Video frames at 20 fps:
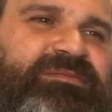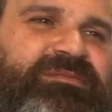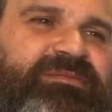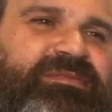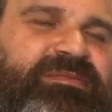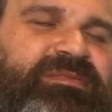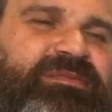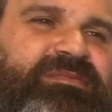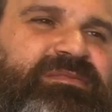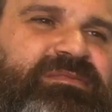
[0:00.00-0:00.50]

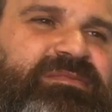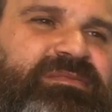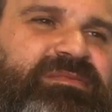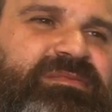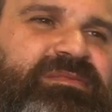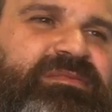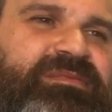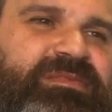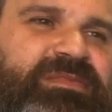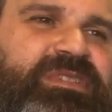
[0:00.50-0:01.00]

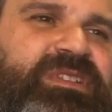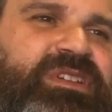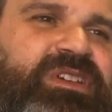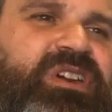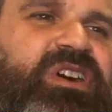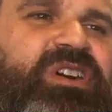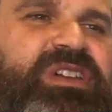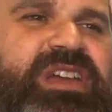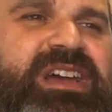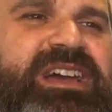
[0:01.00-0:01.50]

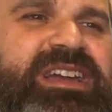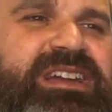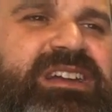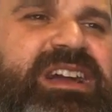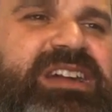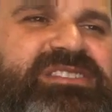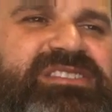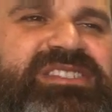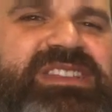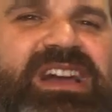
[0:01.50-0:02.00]
Oh yeah, I, hear,
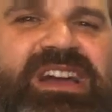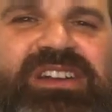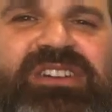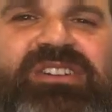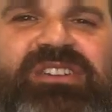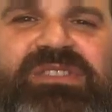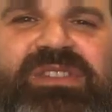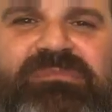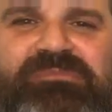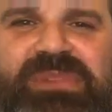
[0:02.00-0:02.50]
I just I
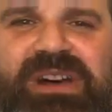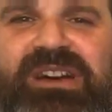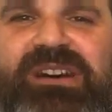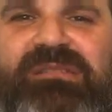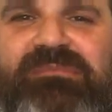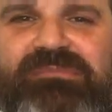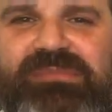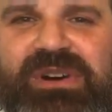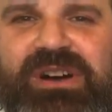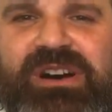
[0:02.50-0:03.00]
heard the
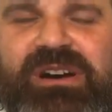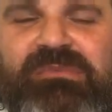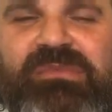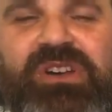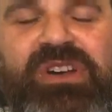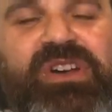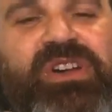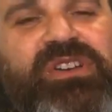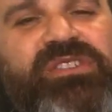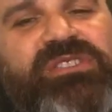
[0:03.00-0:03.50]
bum bum.
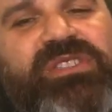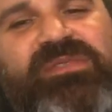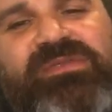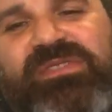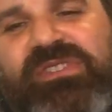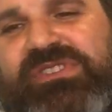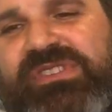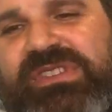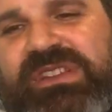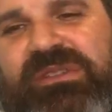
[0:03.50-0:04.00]
So the
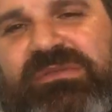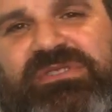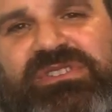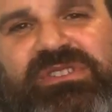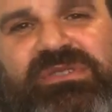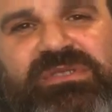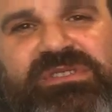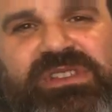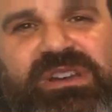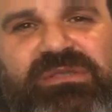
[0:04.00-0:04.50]
first thing I would
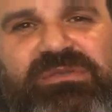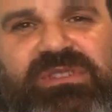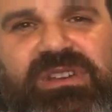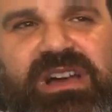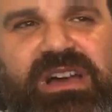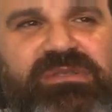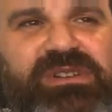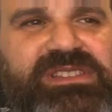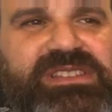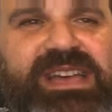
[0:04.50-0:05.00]
do is I,
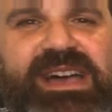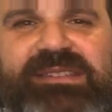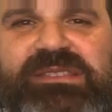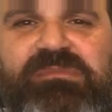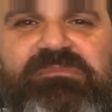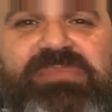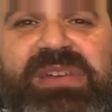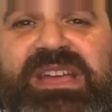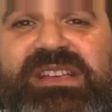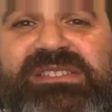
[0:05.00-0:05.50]
I would attack the
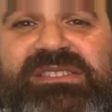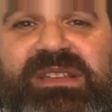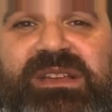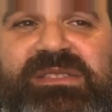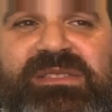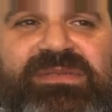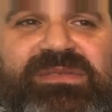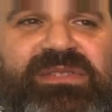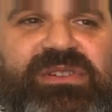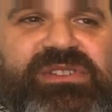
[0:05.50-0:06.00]
bass
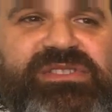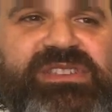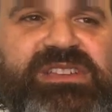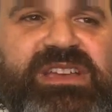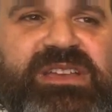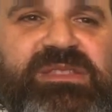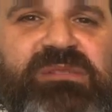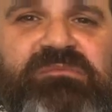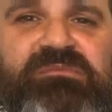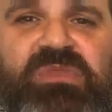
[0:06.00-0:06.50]
lines first and
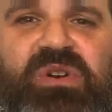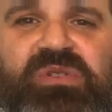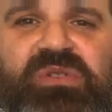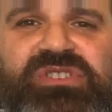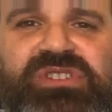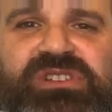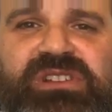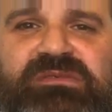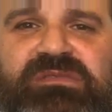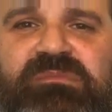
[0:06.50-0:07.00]
get the
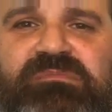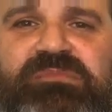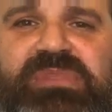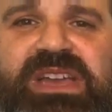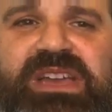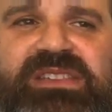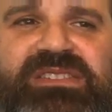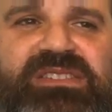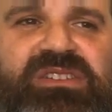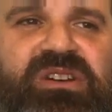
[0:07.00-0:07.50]
motion of a
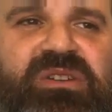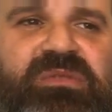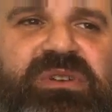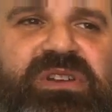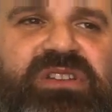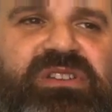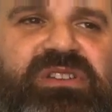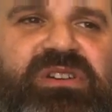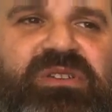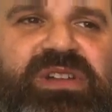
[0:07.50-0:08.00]
bass going.
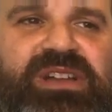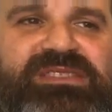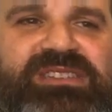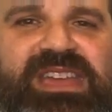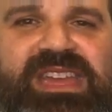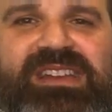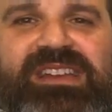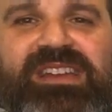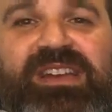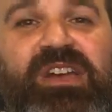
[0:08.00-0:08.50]
You know, like
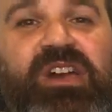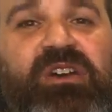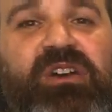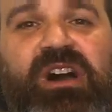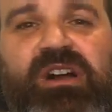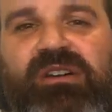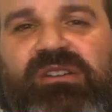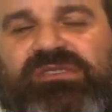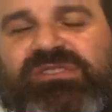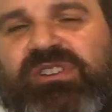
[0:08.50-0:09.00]
take,
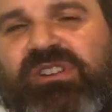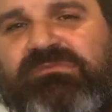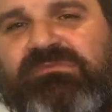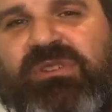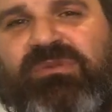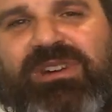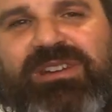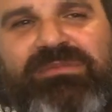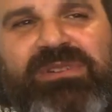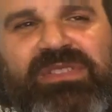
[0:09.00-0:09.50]
I was talking to
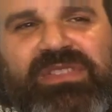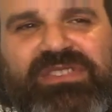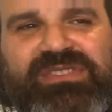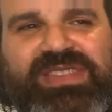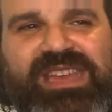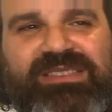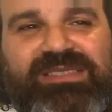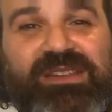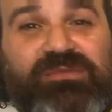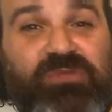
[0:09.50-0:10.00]
my wife about this,
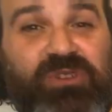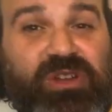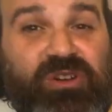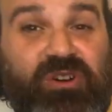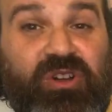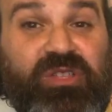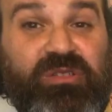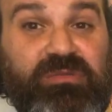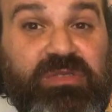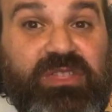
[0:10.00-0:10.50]
take like what I
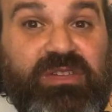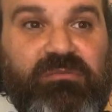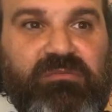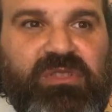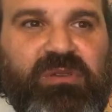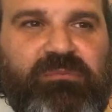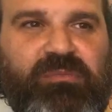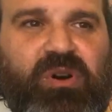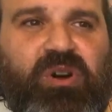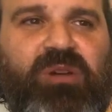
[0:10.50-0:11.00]
call the,
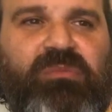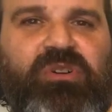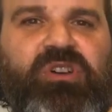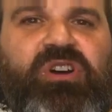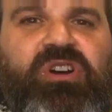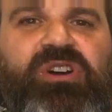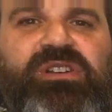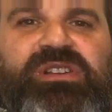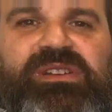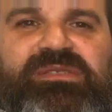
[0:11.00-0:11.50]
the Paul
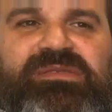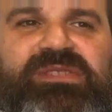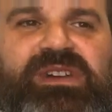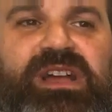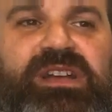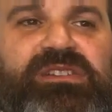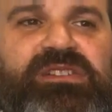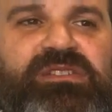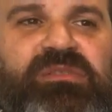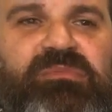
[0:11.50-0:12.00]
McCartney
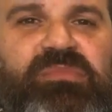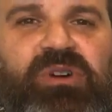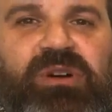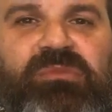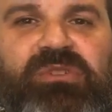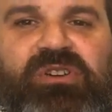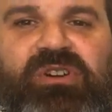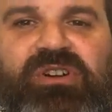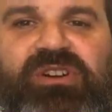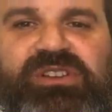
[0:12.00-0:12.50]
effect. You know, Paul
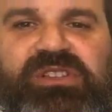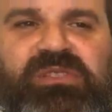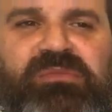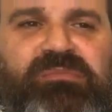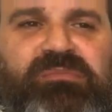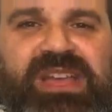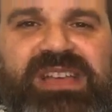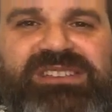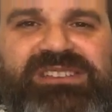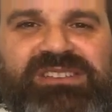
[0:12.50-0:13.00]
McCartney's
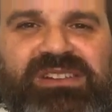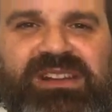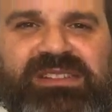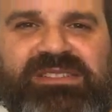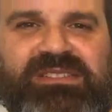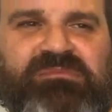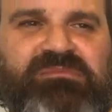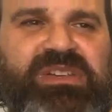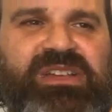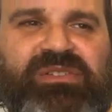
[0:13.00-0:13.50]
bass lines
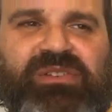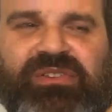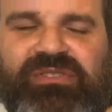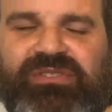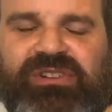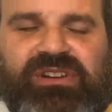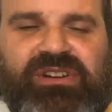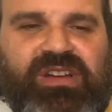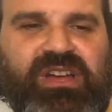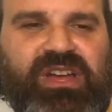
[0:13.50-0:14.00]
in the Beatles are